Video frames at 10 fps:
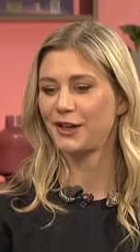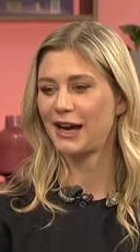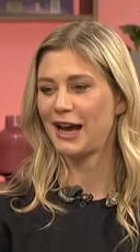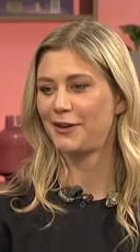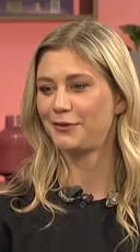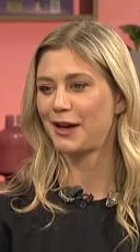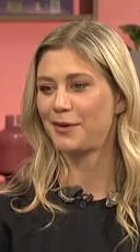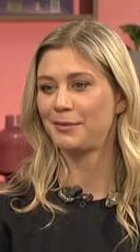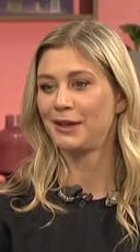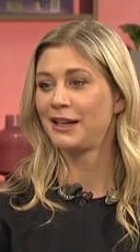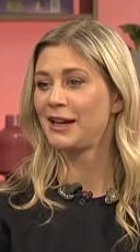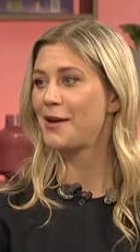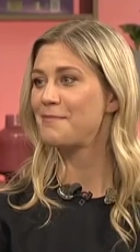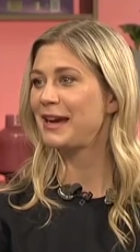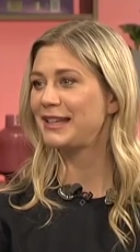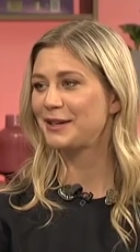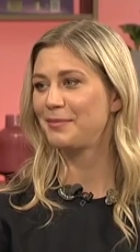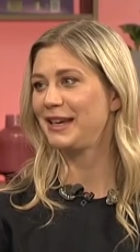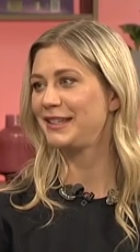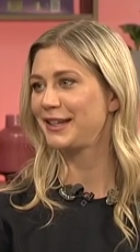they're going to have um,
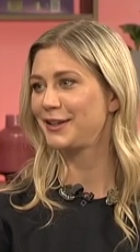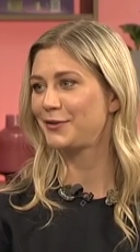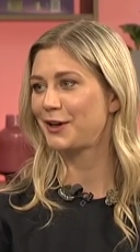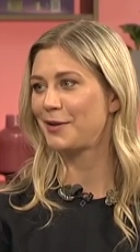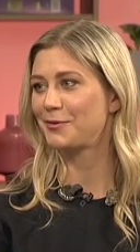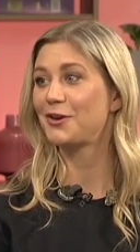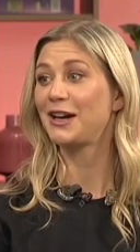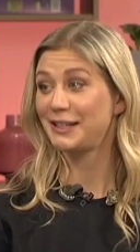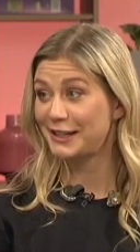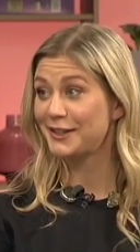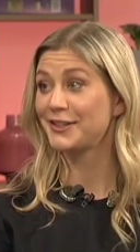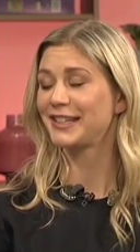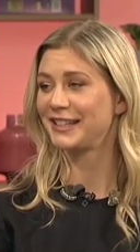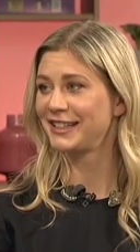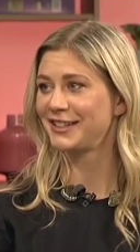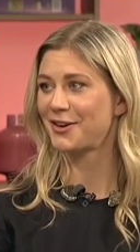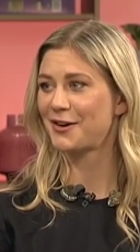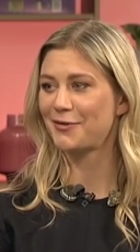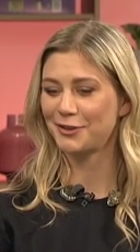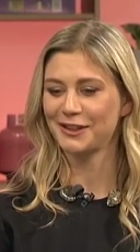amazing pieces for um, great deals, and you
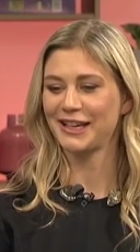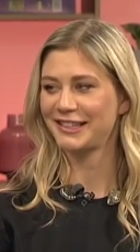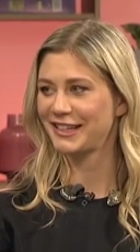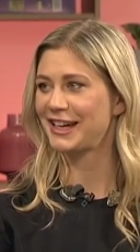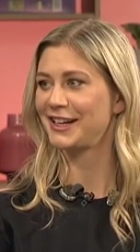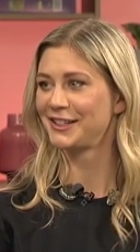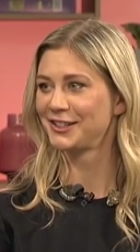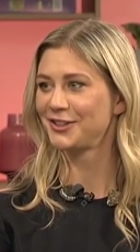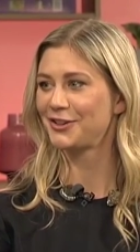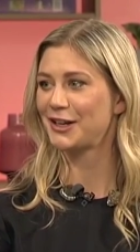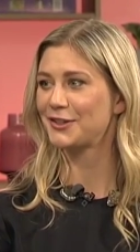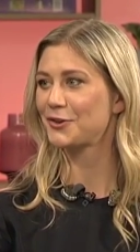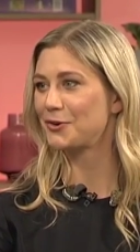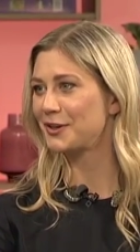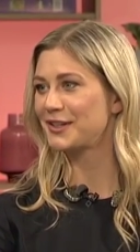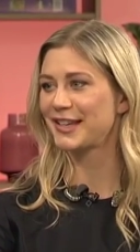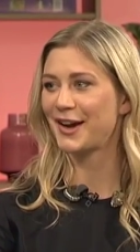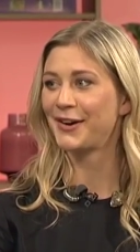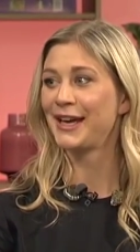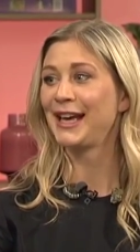know everyone likes to get a great score. So